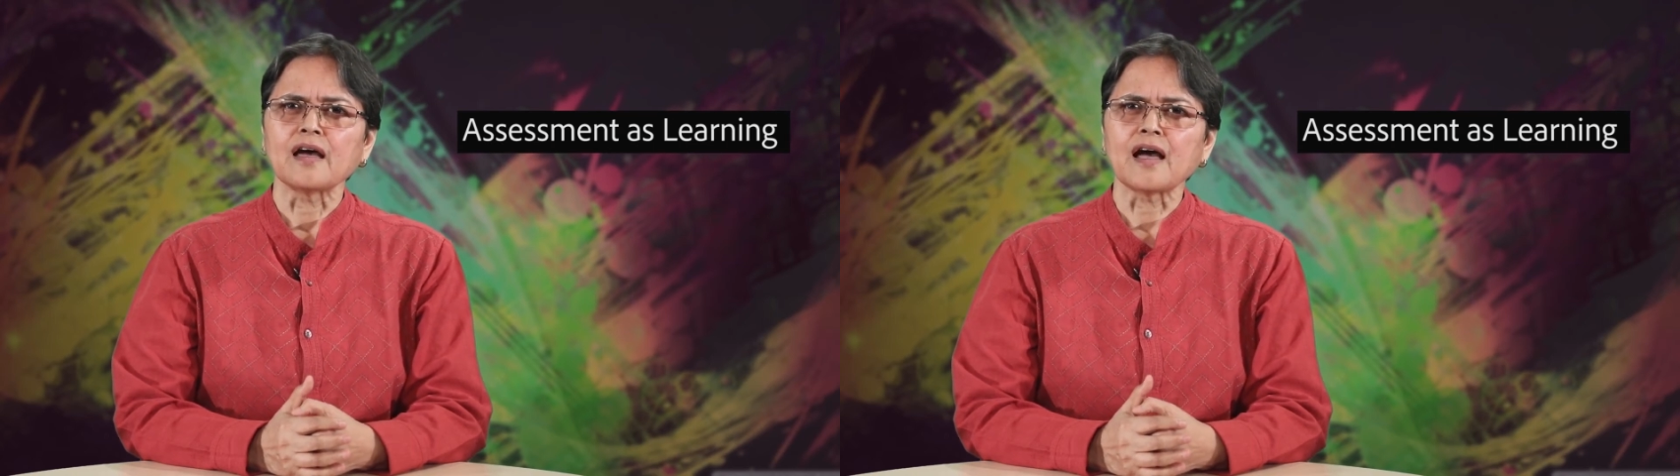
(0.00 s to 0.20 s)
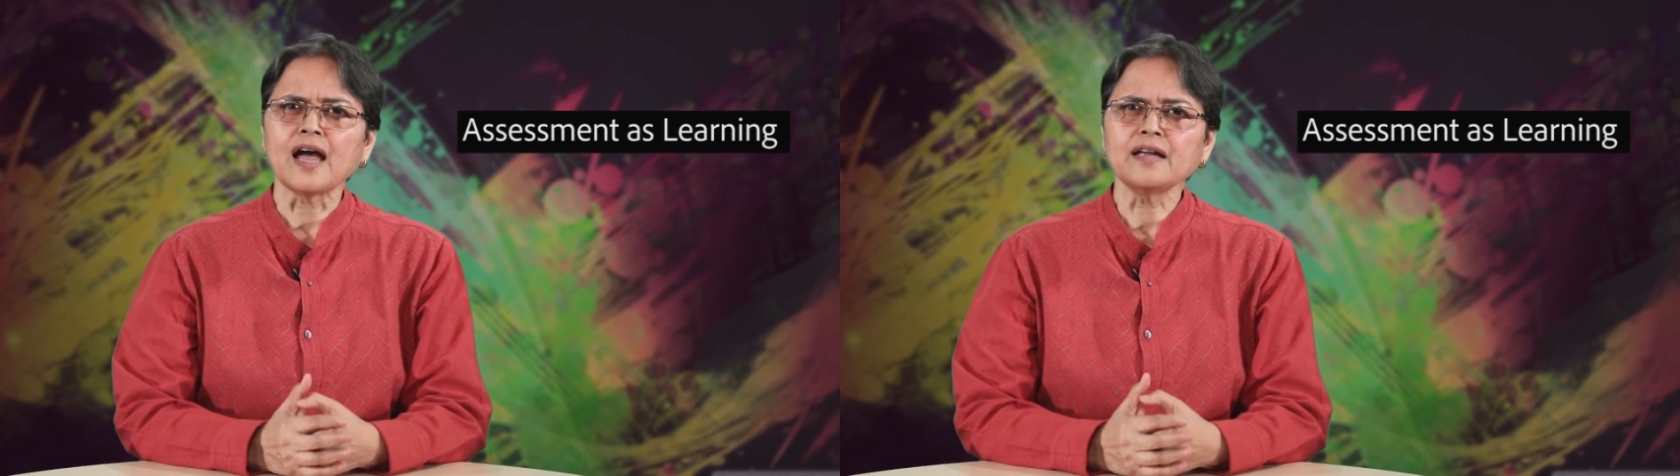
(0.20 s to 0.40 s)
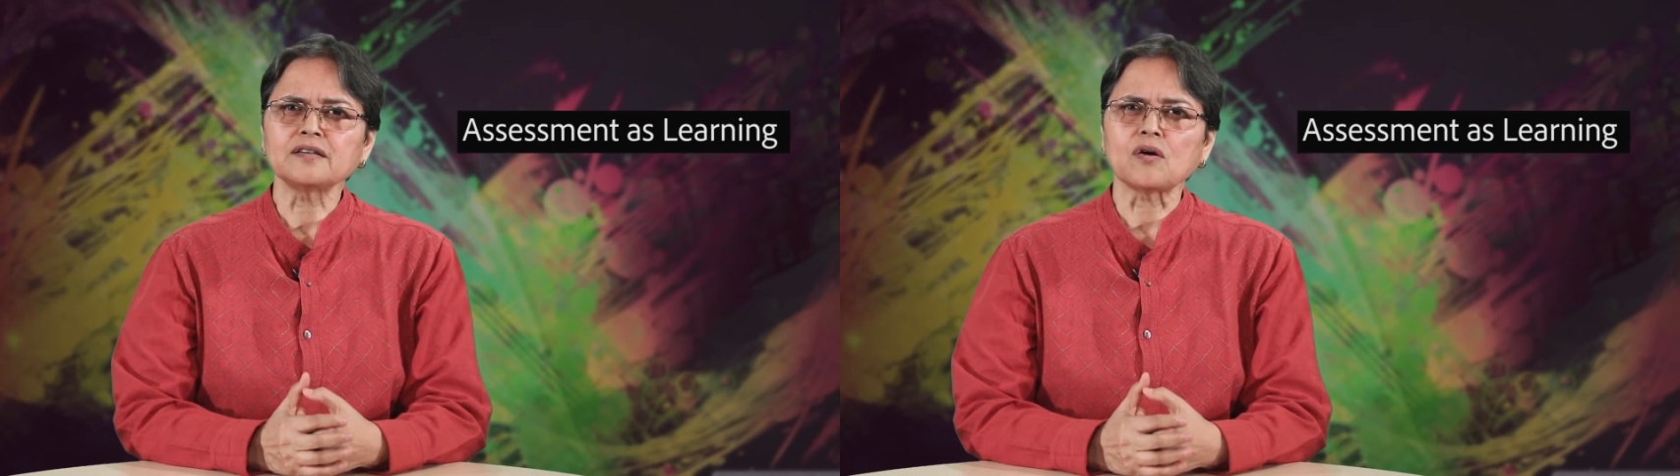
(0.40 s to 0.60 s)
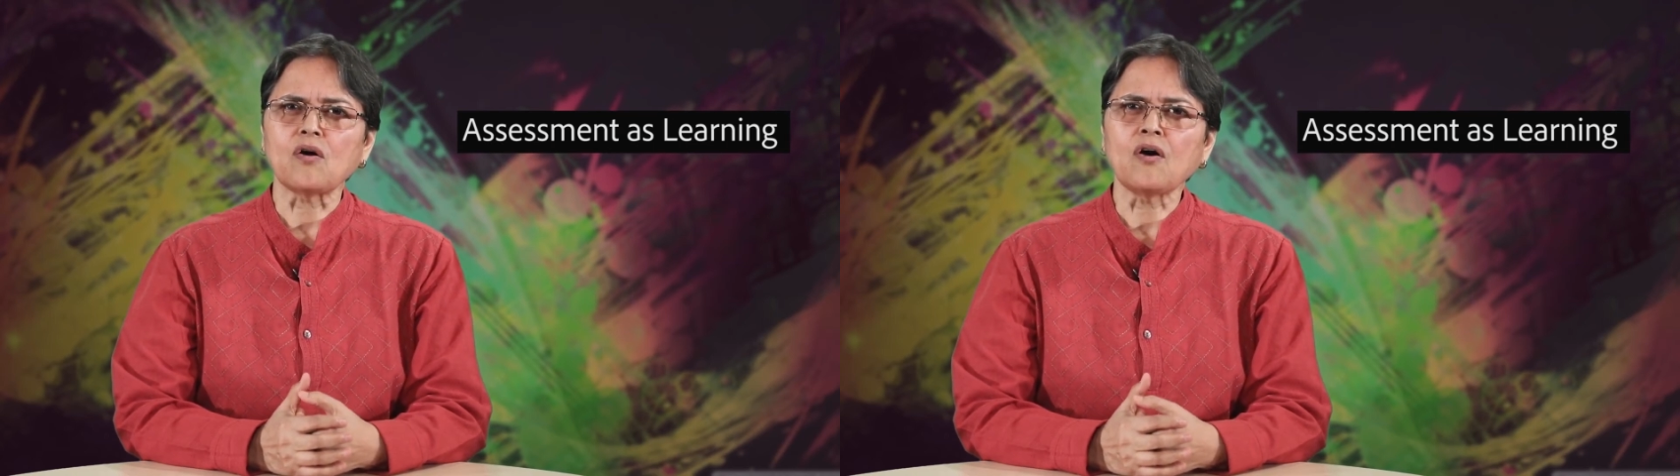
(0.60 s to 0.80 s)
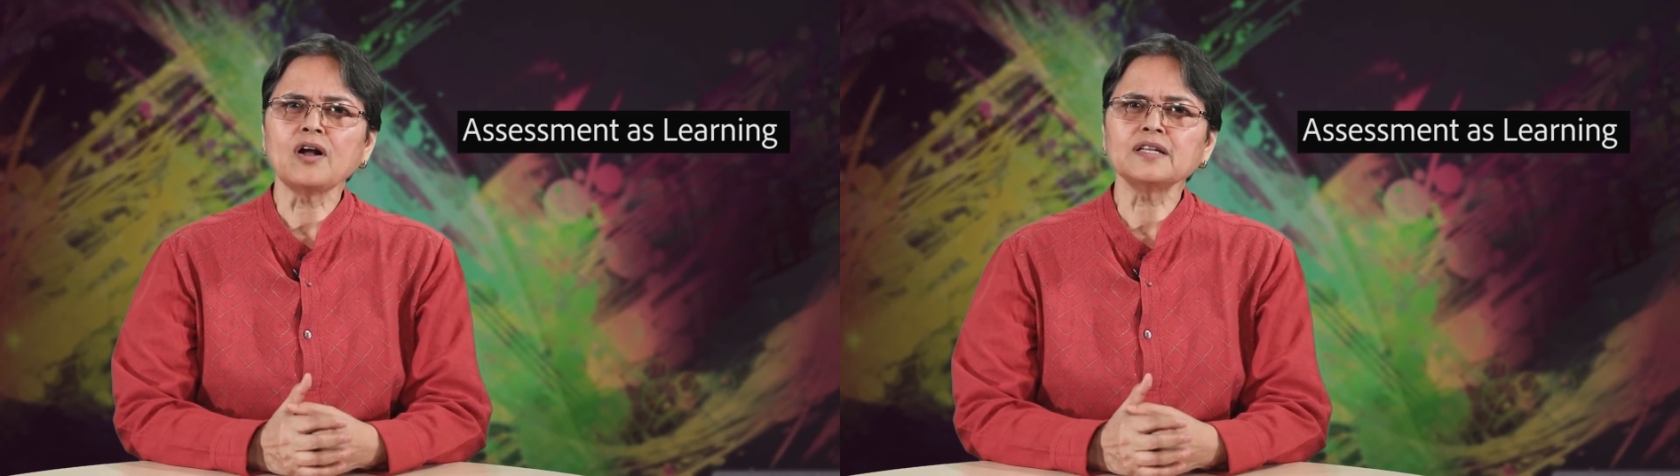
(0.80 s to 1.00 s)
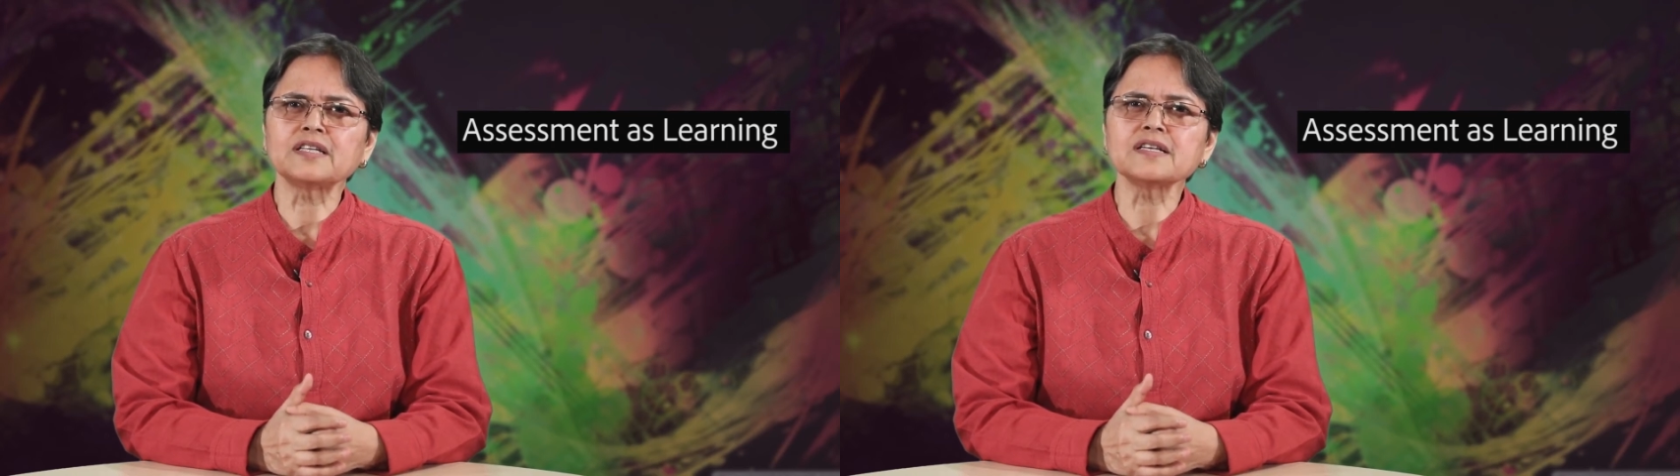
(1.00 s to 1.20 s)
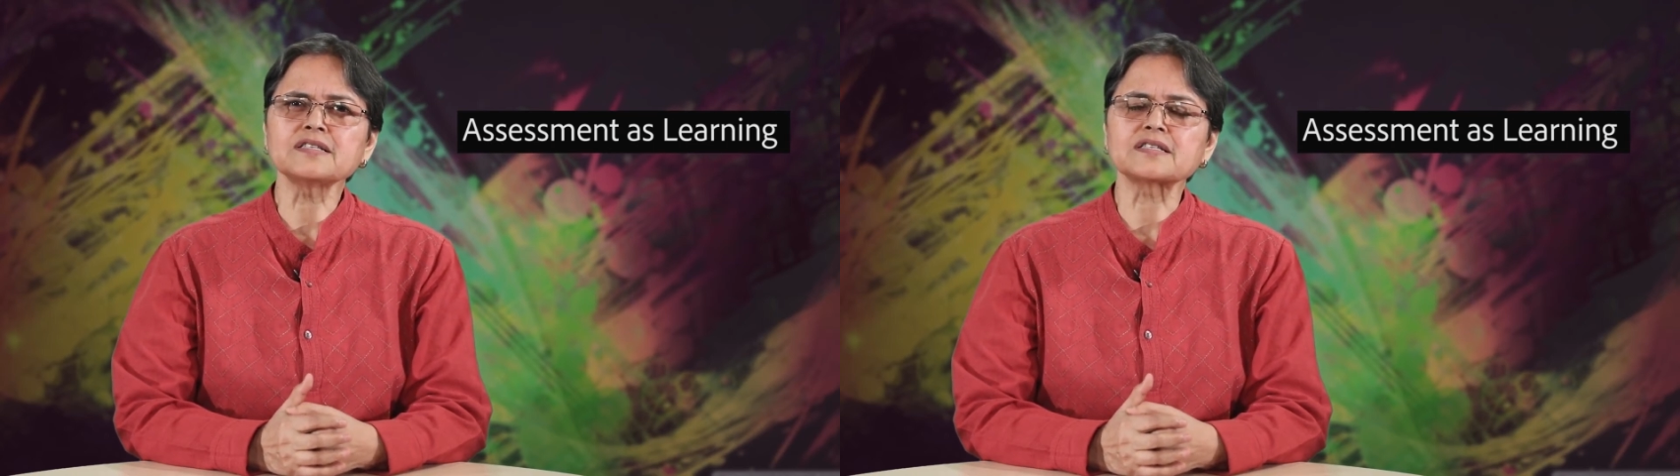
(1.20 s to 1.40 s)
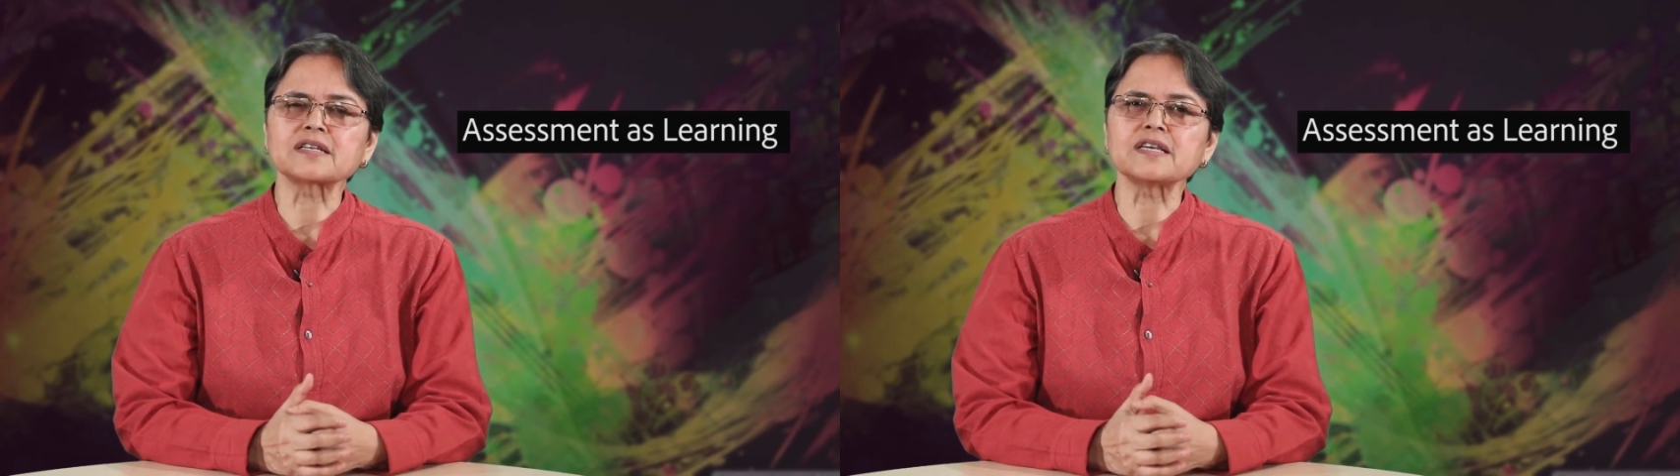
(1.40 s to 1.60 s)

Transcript: and all this